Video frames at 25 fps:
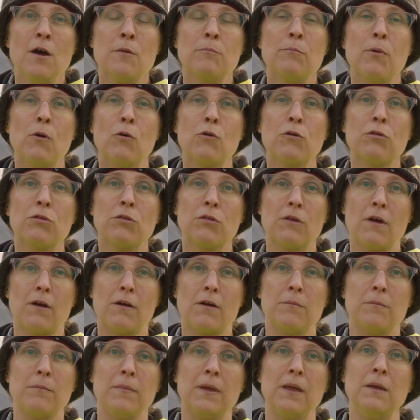both
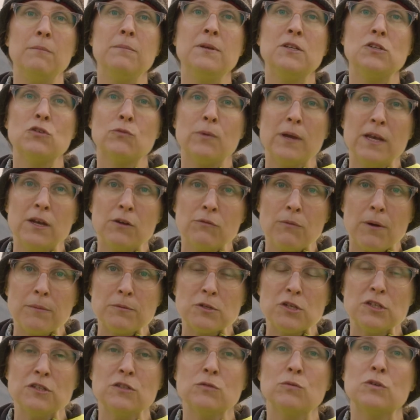in between
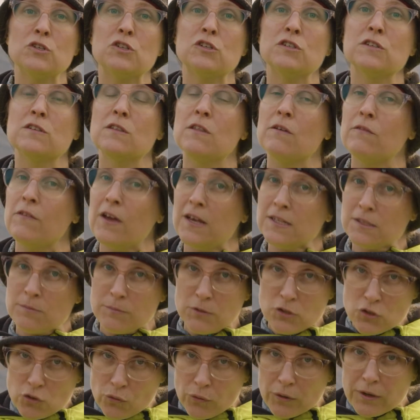eruptions, which is the vast
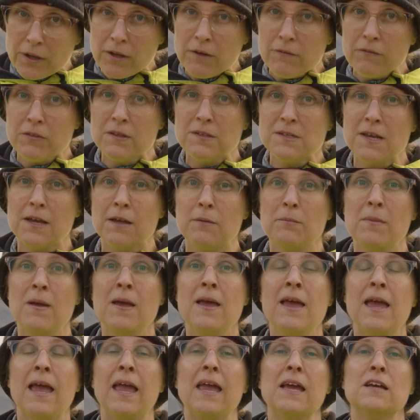majority of the time,
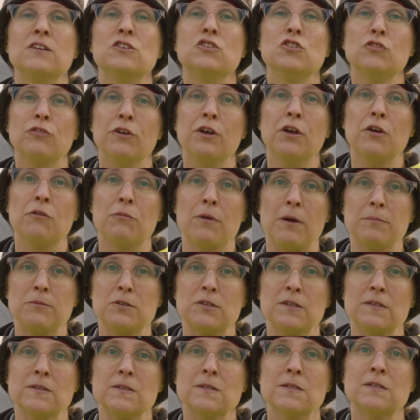and during
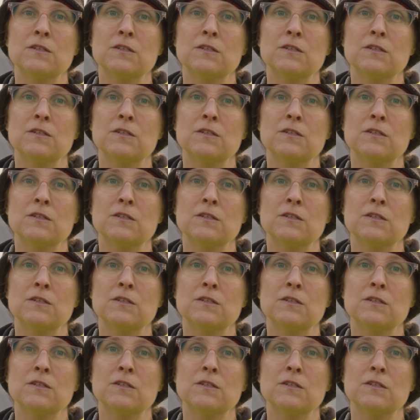eruptions.